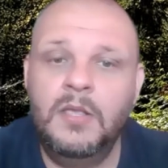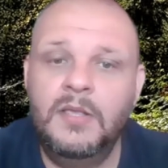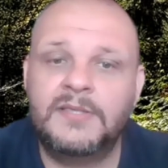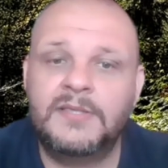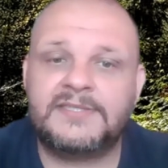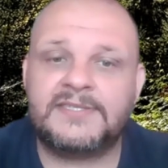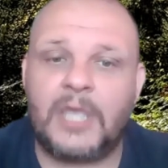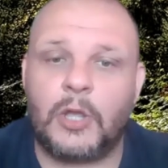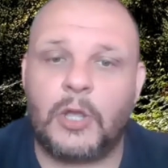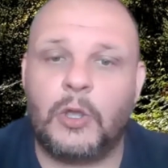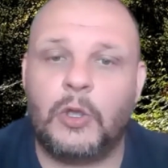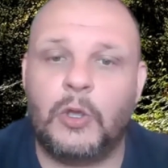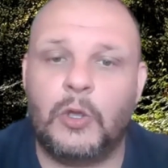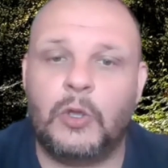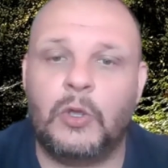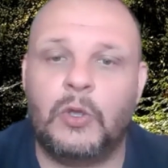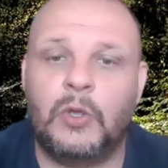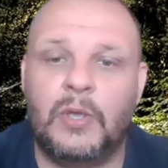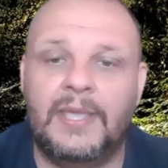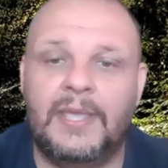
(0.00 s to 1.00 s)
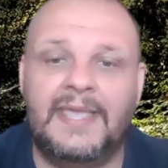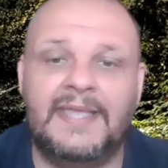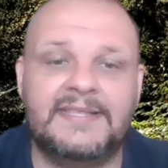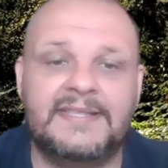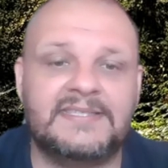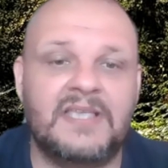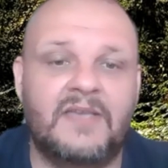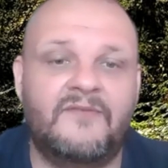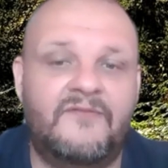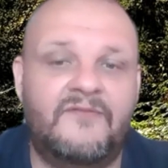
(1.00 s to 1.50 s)
So
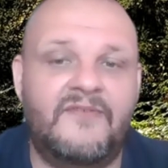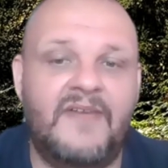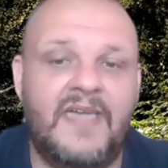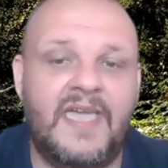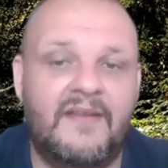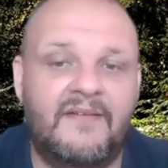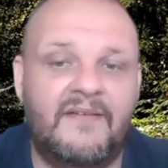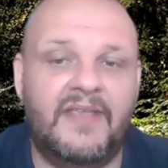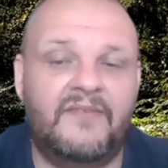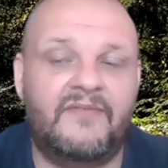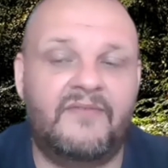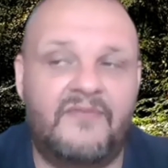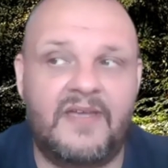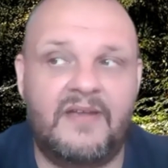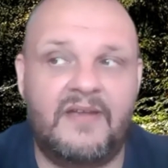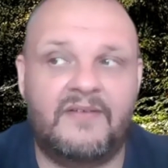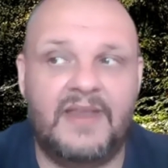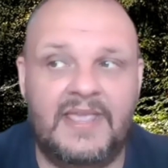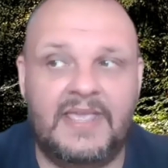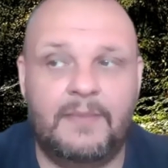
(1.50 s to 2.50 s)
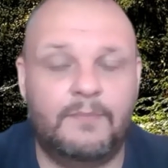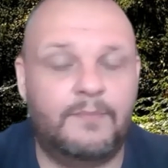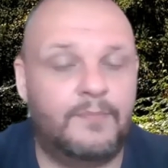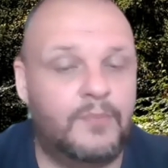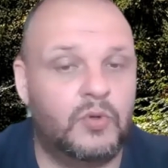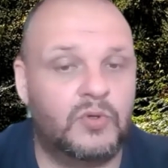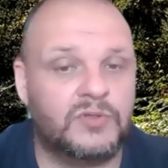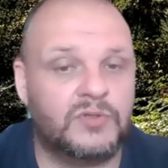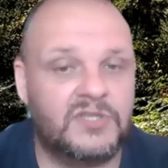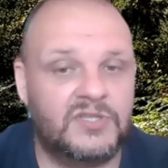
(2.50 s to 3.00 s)
it's very, very
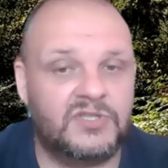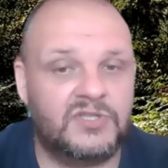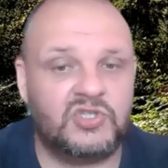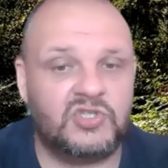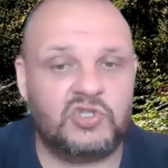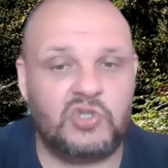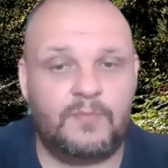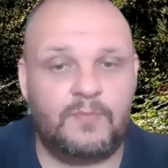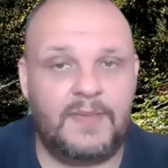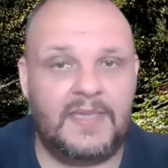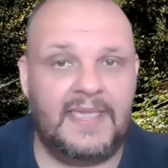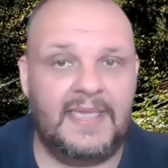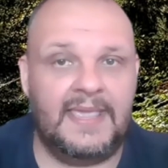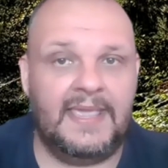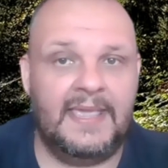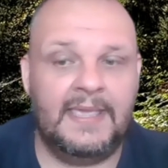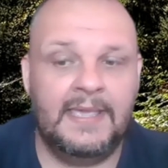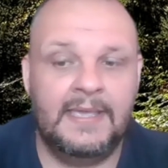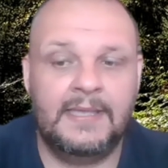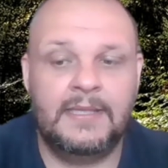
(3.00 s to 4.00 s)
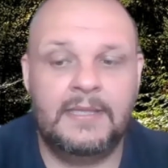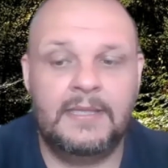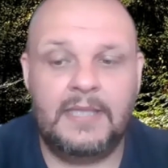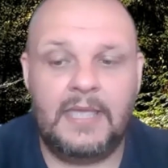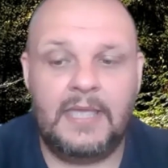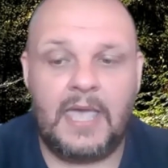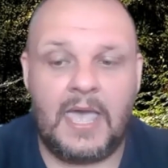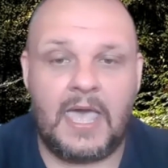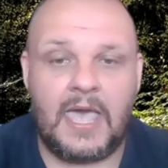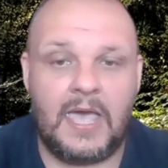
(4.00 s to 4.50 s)
important to be
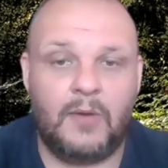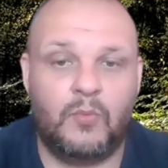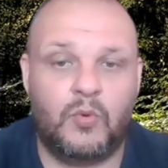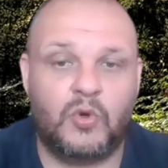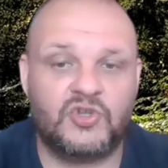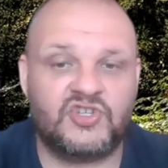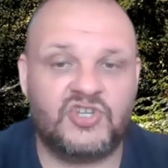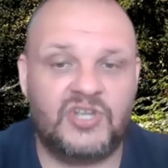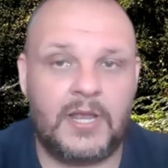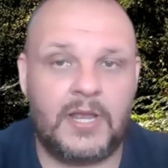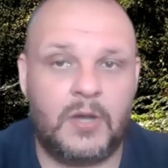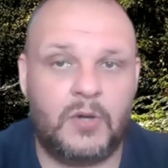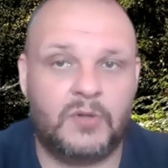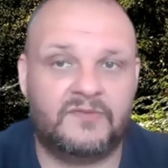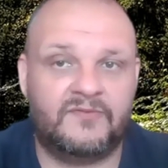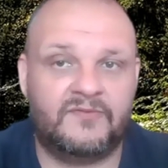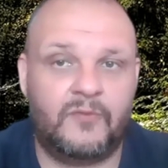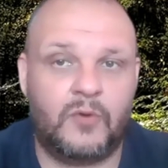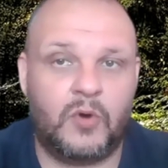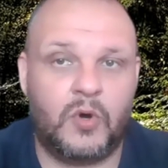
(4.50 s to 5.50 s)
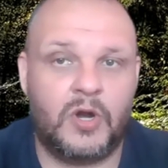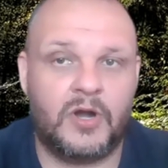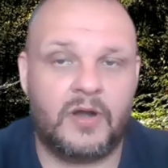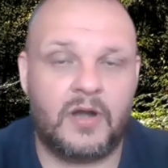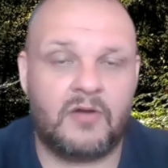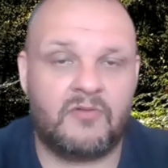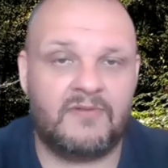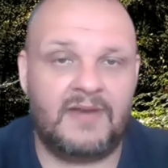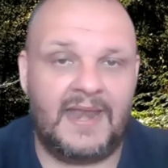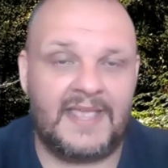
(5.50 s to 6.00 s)
uh, watching out for
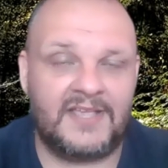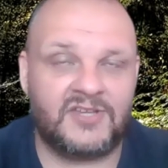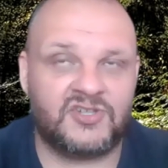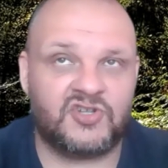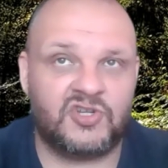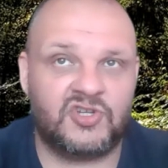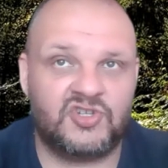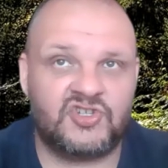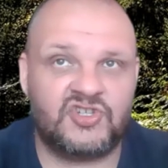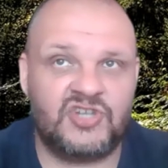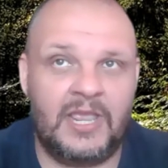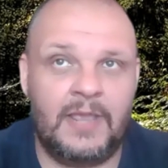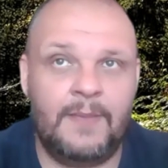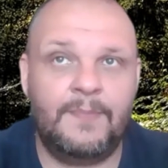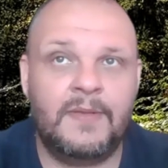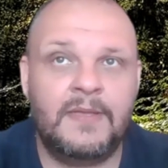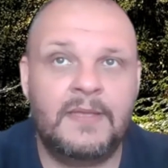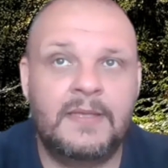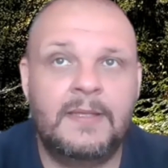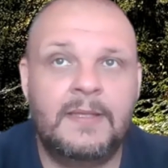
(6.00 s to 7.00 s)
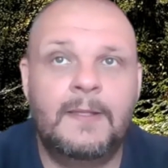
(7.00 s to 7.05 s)
relationship.